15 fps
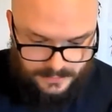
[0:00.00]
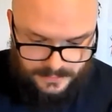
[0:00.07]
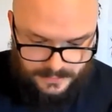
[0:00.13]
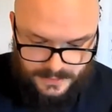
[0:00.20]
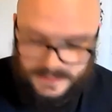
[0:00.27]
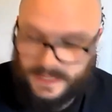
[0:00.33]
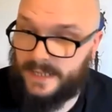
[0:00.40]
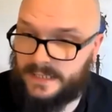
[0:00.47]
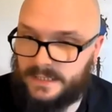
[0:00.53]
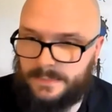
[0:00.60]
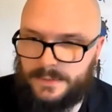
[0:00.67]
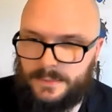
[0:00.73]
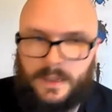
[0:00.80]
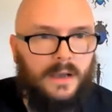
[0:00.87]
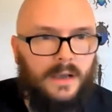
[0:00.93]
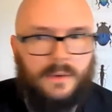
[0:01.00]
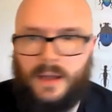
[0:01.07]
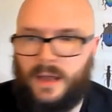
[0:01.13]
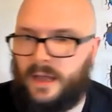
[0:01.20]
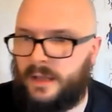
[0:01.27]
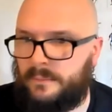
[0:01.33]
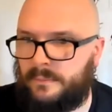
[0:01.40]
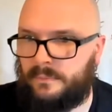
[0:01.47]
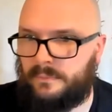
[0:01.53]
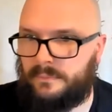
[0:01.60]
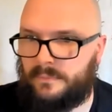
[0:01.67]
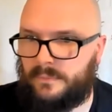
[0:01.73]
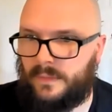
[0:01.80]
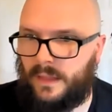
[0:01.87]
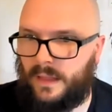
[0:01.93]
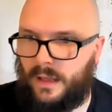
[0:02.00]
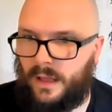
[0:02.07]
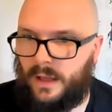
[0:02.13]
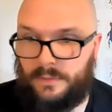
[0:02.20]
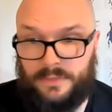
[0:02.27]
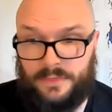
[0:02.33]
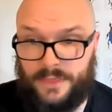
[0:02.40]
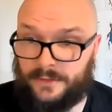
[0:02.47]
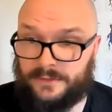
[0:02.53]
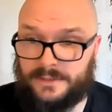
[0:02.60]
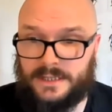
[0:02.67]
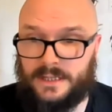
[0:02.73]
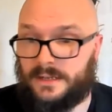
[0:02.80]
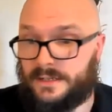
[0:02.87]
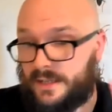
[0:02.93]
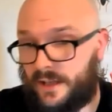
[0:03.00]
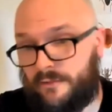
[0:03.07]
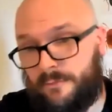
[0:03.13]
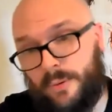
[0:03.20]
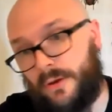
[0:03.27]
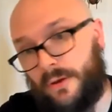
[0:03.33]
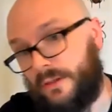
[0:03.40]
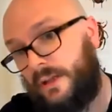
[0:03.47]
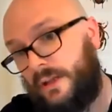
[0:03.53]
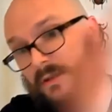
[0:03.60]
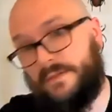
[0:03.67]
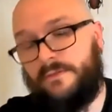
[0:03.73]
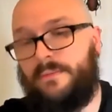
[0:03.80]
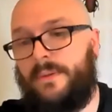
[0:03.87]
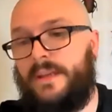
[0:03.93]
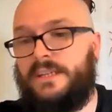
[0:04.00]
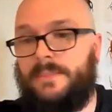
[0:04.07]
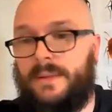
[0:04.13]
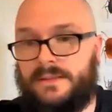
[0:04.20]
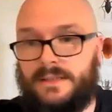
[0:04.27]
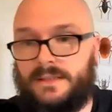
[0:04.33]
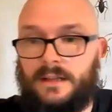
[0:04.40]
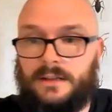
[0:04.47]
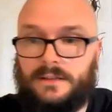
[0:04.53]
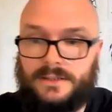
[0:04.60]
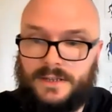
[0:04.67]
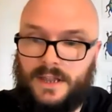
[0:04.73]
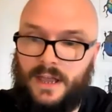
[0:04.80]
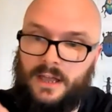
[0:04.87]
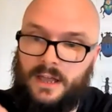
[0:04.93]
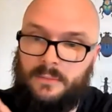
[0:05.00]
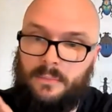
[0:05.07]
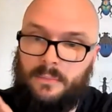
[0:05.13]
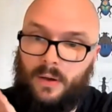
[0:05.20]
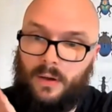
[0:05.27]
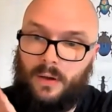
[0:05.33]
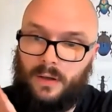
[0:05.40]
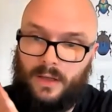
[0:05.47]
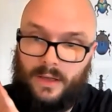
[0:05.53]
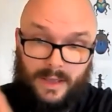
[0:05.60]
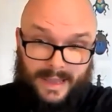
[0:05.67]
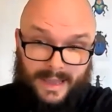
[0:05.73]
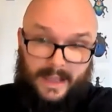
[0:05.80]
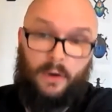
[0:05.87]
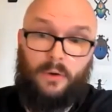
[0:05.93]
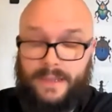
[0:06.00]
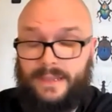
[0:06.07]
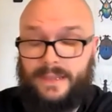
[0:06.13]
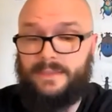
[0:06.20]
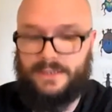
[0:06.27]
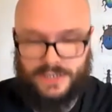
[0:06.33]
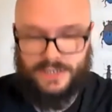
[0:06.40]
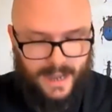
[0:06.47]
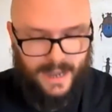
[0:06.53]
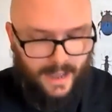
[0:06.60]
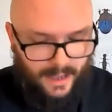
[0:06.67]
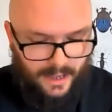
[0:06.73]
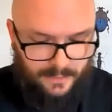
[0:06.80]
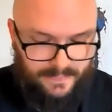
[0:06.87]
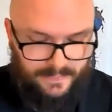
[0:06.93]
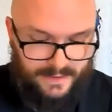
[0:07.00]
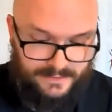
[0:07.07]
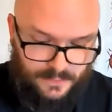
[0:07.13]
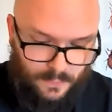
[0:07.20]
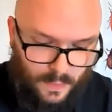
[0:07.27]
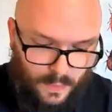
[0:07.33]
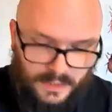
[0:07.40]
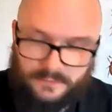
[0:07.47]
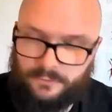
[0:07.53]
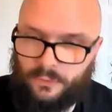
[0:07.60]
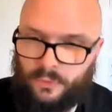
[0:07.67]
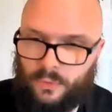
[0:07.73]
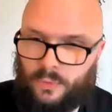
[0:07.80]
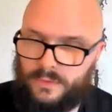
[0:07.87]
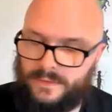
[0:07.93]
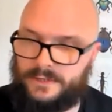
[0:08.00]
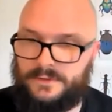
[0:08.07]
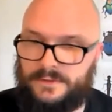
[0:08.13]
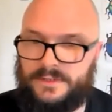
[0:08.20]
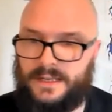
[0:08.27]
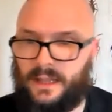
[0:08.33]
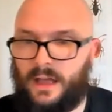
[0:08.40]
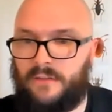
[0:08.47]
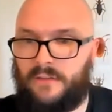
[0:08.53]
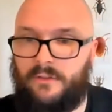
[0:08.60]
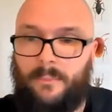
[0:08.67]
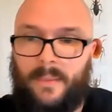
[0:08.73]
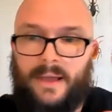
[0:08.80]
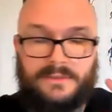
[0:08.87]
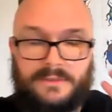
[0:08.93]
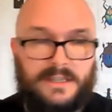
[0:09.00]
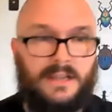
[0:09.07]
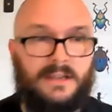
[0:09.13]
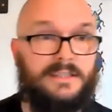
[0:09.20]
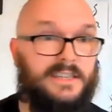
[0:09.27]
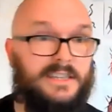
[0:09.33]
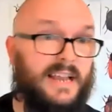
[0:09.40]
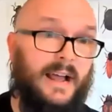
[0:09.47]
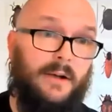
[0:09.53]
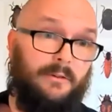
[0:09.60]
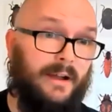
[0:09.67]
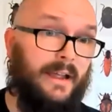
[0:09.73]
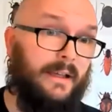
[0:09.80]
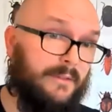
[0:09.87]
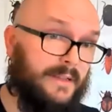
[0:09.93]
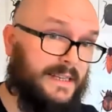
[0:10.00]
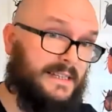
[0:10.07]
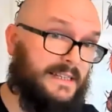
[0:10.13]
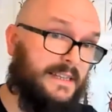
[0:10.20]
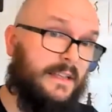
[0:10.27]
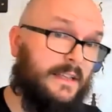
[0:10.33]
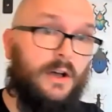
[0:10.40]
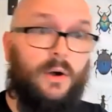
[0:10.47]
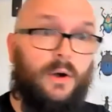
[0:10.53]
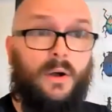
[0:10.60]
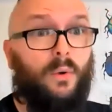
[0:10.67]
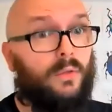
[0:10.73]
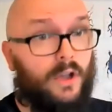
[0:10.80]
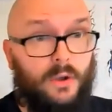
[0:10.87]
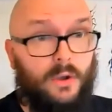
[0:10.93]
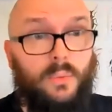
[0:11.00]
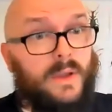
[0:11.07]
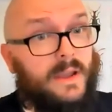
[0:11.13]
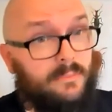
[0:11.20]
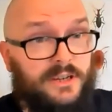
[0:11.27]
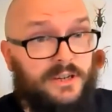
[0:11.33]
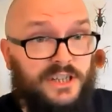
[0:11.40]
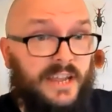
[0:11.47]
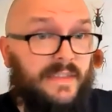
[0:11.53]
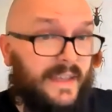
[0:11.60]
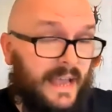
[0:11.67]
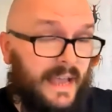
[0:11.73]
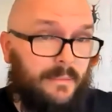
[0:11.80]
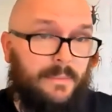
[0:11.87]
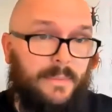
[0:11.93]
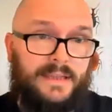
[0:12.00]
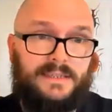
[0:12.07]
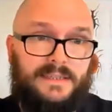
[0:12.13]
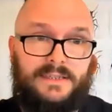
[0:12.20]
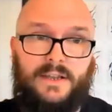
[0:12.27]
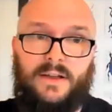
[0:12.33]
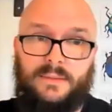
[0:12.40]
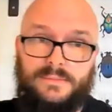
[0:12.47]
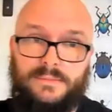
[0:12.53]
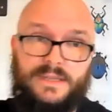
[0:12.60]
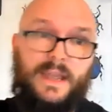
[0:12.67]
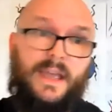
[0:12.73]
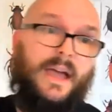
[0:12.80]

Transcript: just a heads up as well a uh, thing on slugs. I've put loads of information about slugs um, in the chat. Um, there is a wonderful Naturalist Live about slugs and how great and fantastic they are, although we appreciate they can be pests at times.